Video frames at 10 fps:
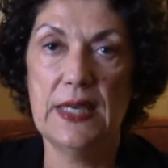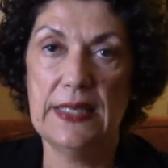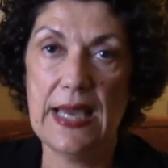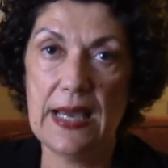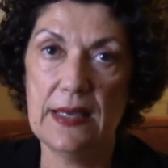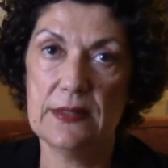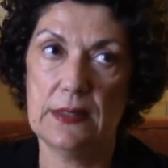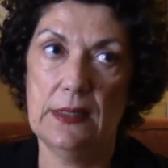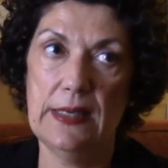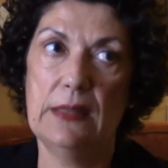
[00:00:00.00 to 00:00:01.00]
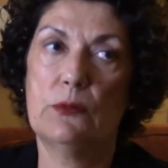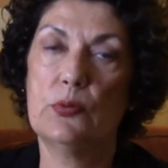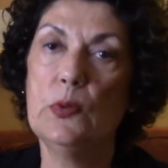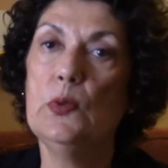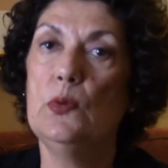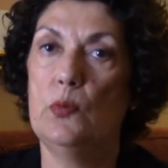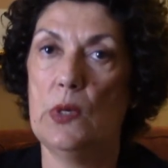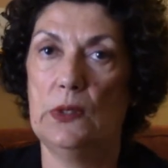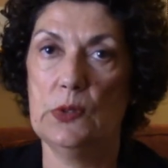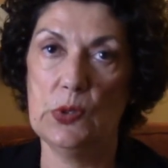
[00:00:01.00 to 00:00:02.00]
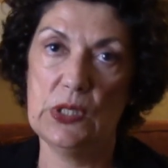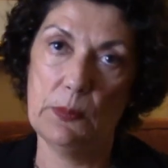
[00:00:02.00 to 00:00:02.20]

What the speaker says: that has let through one or two